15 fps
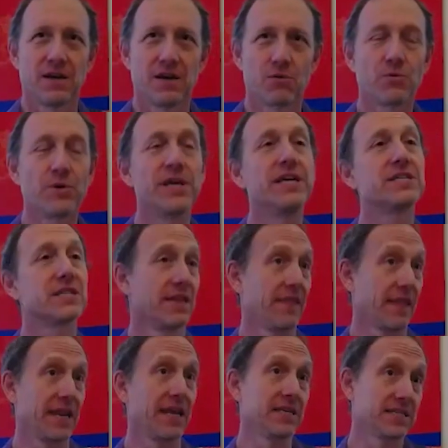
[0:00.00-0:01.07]
reason
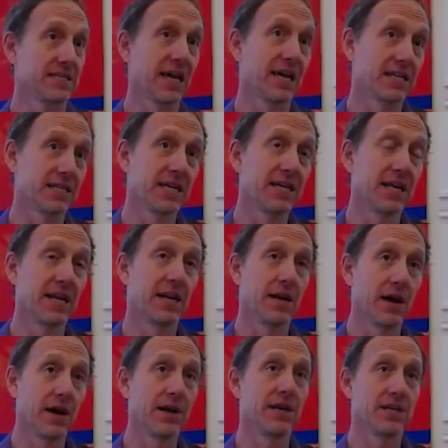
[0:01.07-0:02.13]
that he says he did it
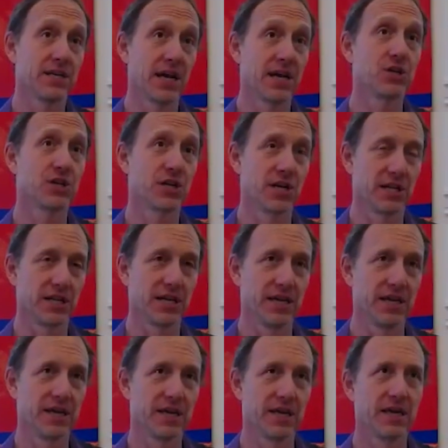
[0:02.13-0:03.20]
unintentionally
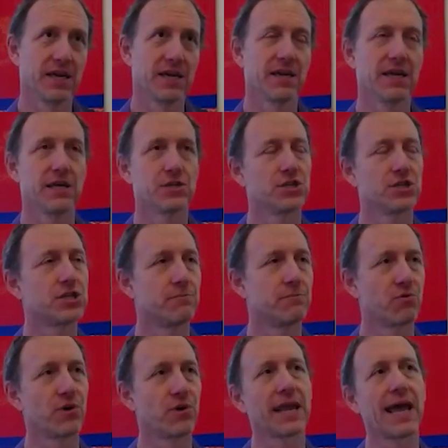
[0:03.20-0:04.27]
is to
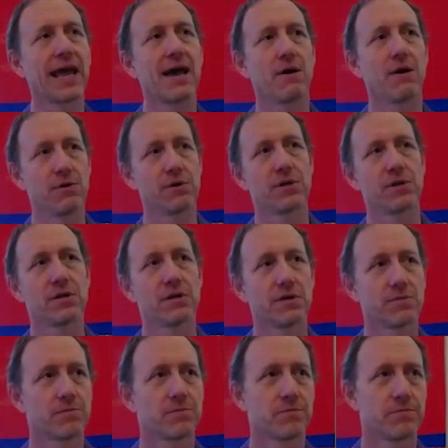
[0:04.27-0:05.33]
bring out
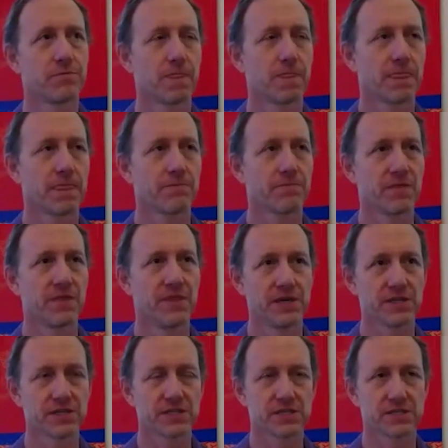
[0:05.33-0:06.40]

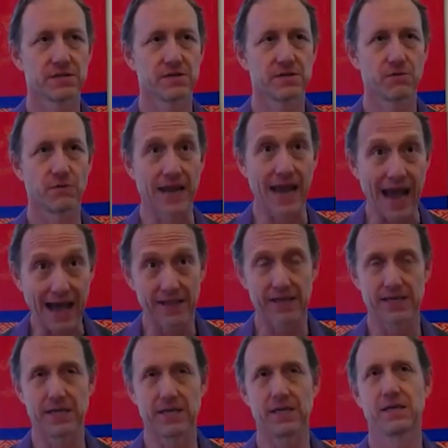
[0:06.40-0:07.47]
this
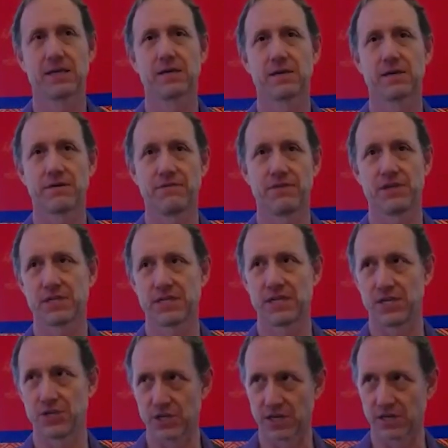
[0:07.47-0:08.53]
reality of this
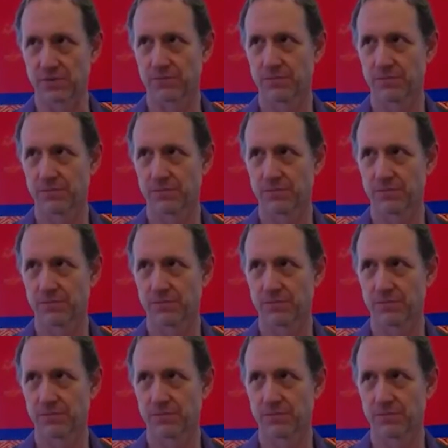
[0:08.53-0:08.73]
teaching.